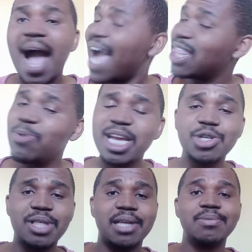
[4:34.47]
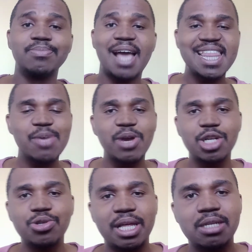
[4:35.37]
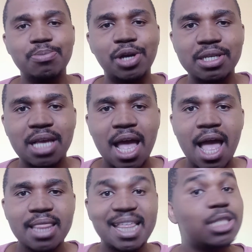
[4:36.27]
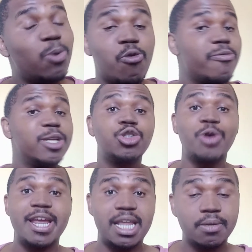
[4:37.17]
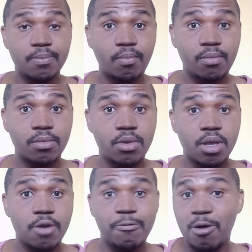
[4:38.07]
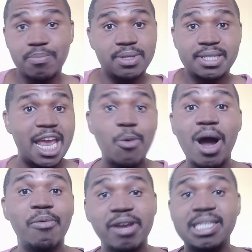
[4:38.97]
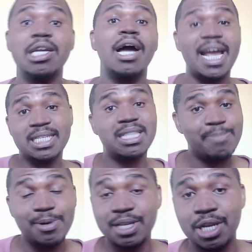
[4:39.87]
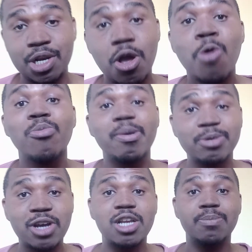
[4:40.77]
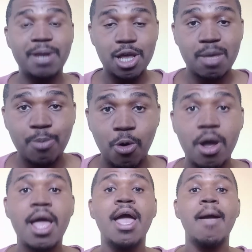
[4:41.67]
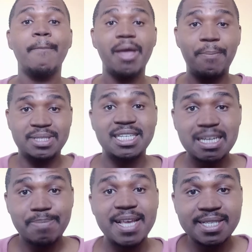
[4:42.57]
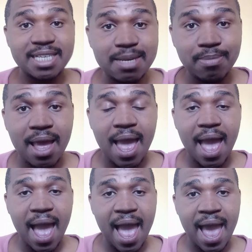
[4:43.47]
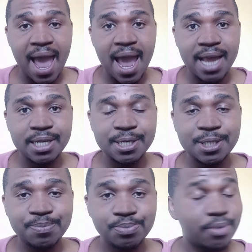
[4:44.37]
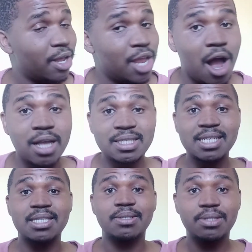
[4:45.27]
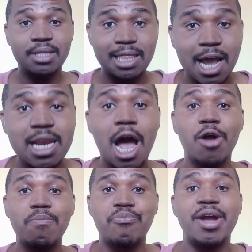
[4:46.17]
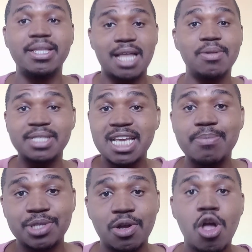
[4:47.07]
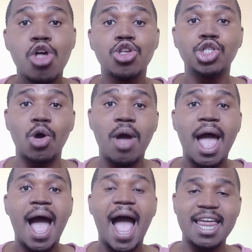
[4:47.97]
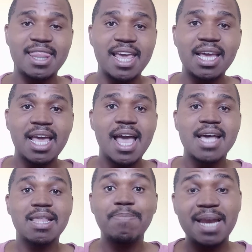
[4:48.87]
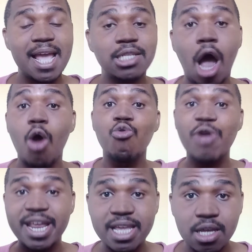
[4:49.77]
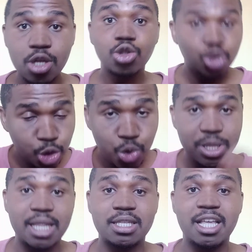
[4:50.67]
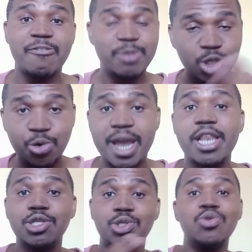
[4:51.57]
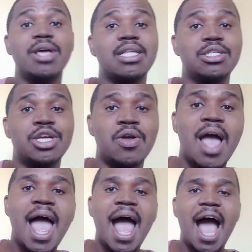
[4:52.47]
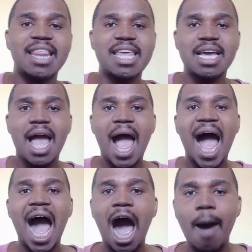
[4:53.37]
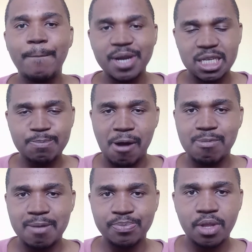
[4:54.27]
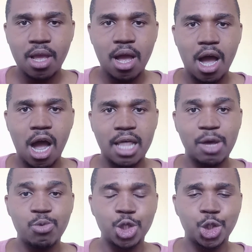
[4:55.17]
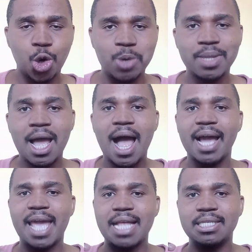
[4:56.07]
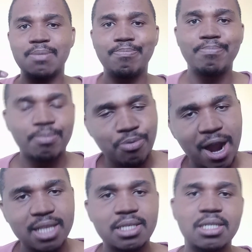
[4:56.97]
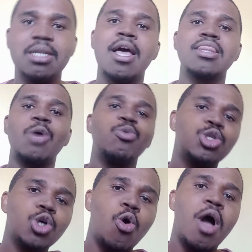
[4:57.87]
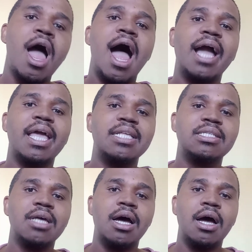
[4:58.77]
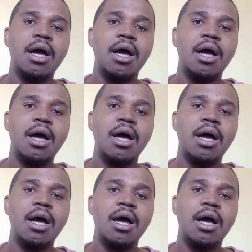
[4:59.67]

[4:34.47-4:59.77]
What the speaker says: I think we can do that. Because that's what we've been training from day one when Ten Hag entered the building, We've been training to play on the ball, be a possession-based team, and yeah, just learn how to break down teams, So I think the players are ready to do that. They've been training to do that, I think our biggest problem that we saw against Brighton, that we saw against